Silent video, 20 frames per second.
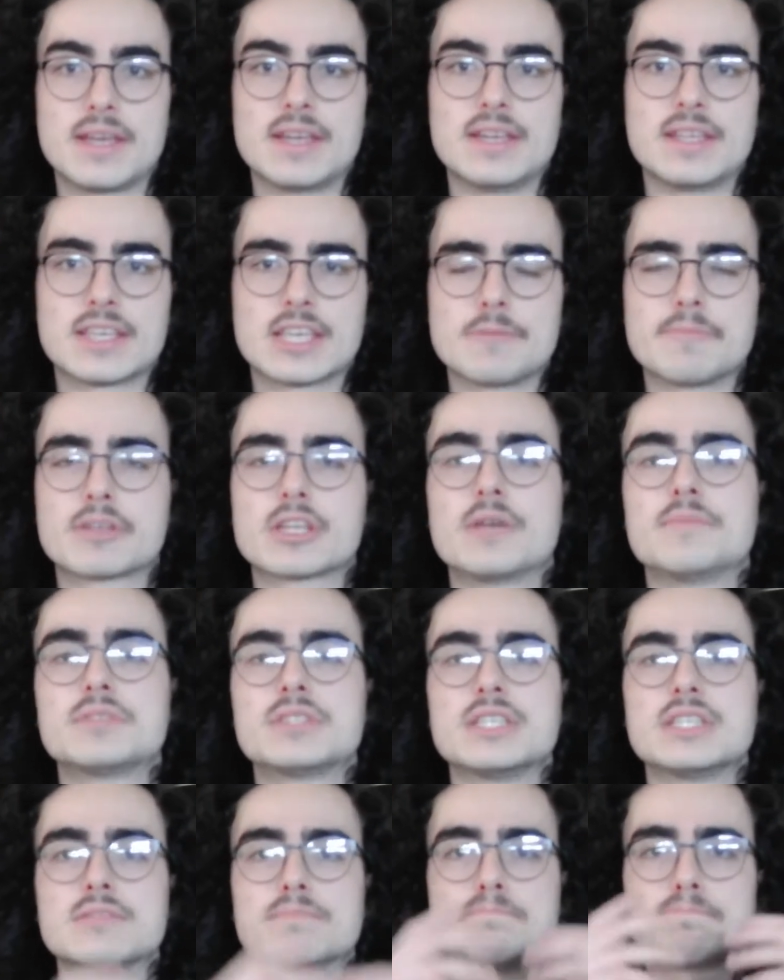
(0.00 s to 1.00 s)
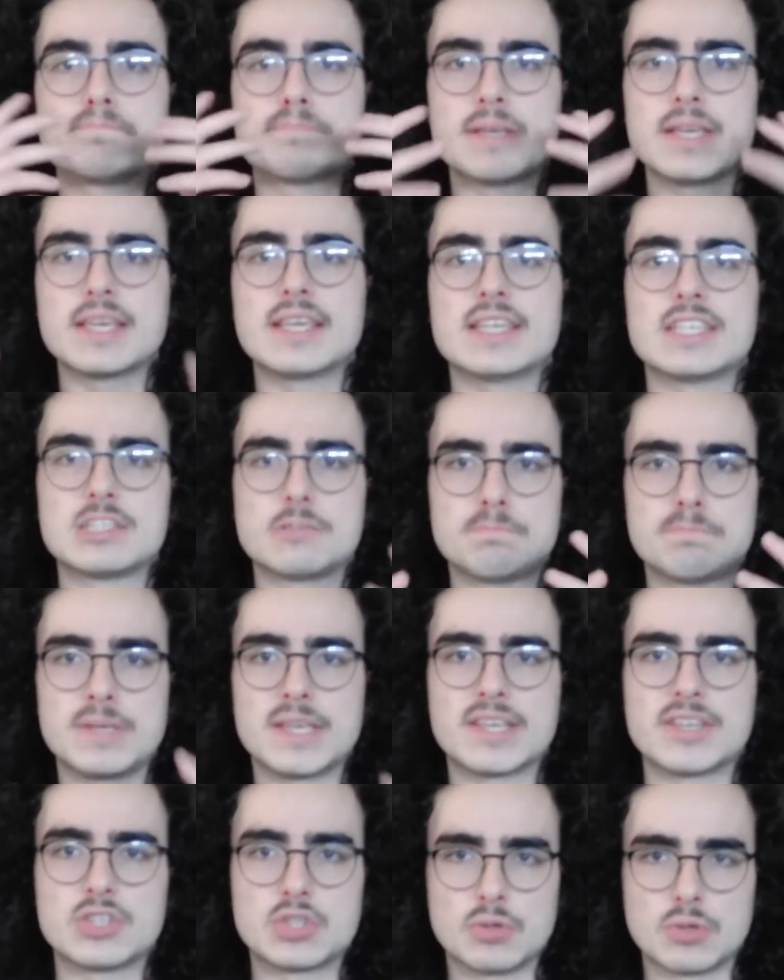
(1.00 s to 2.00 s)
It becomes his biggest
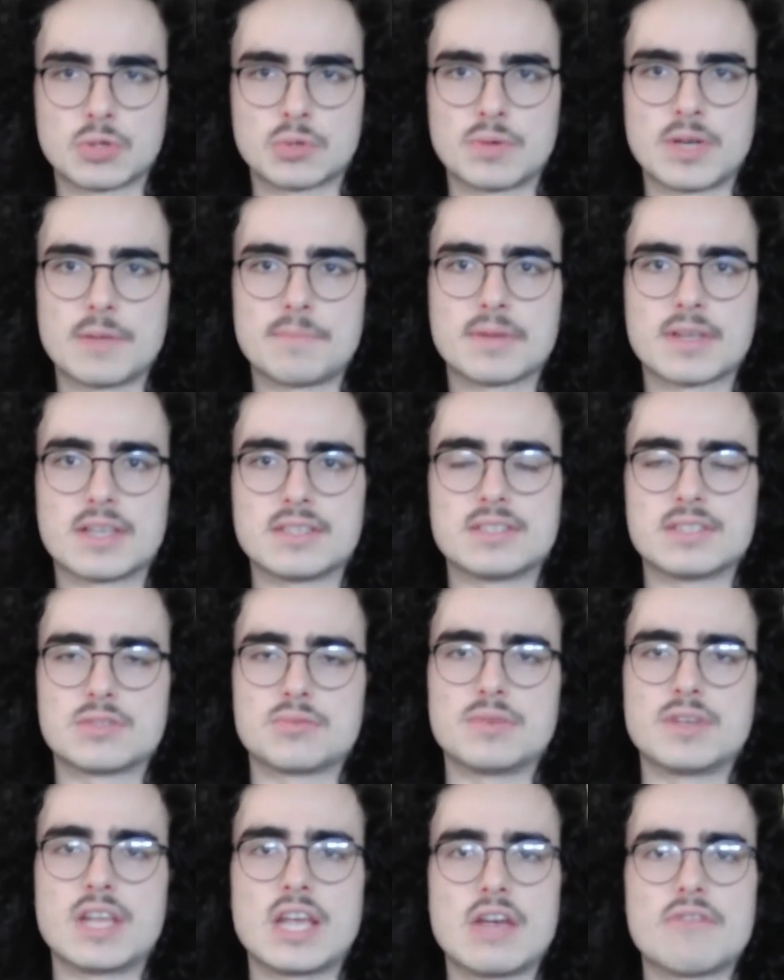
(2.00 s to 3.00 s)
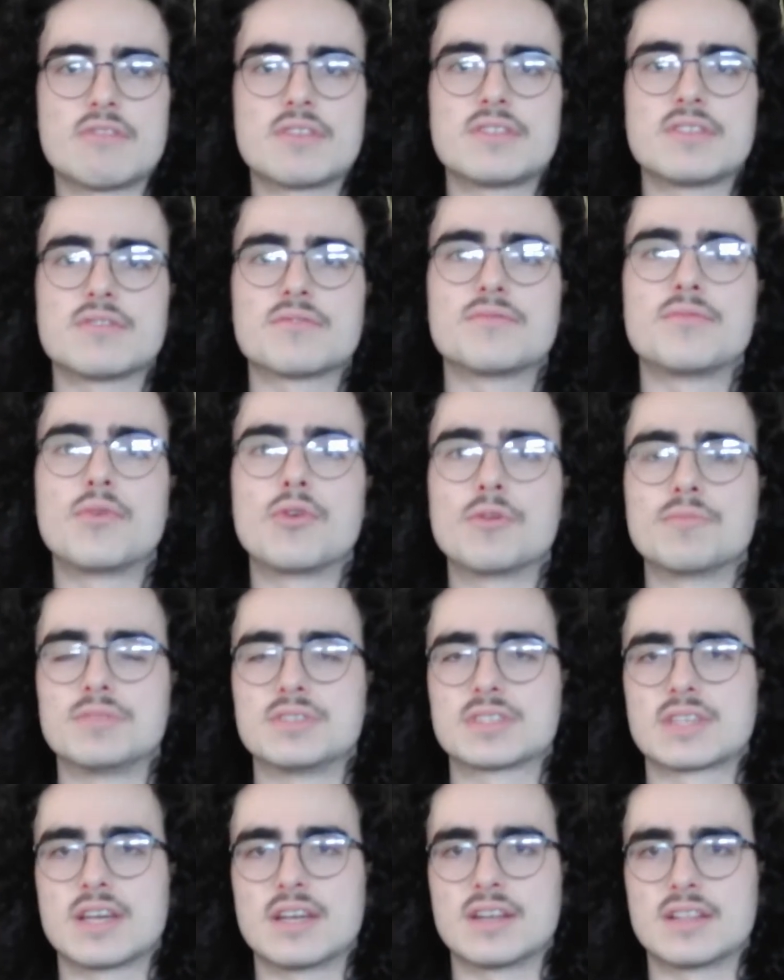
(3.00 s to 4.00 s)
regret, because it's when everything formed just
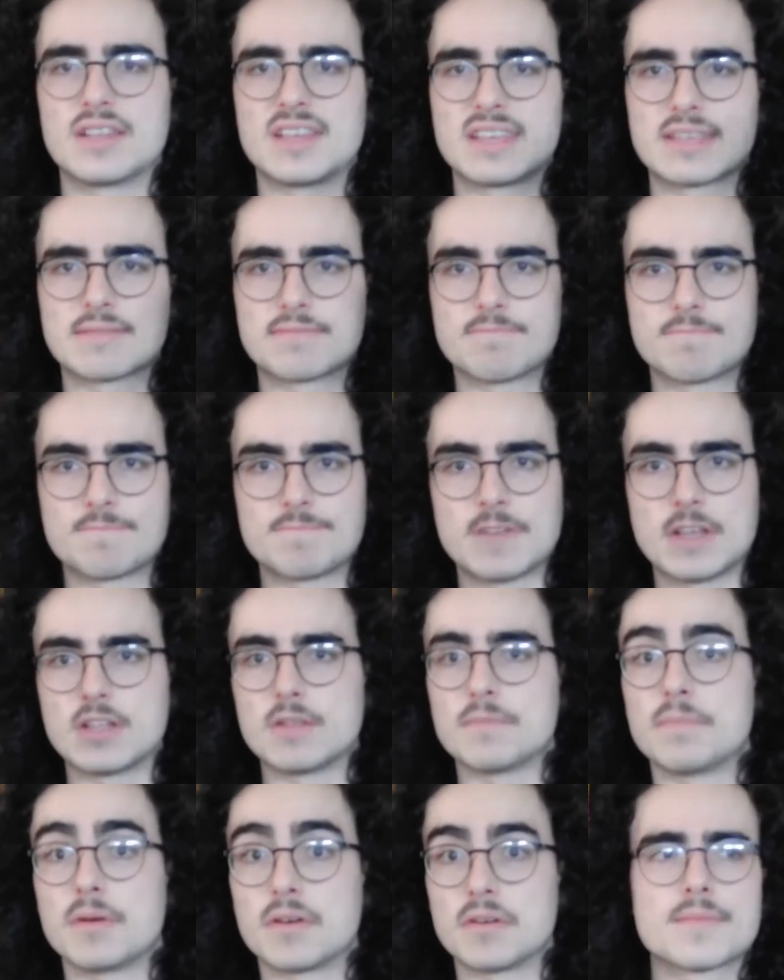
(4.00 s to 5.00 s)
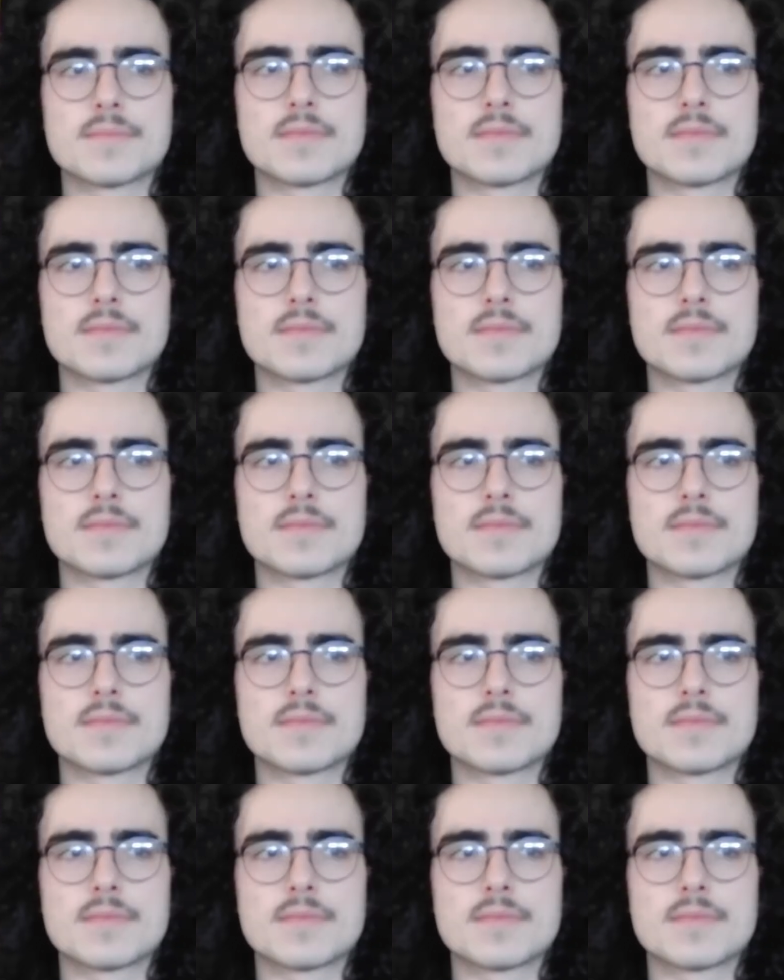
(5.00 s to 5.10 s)
kind of like fell apart.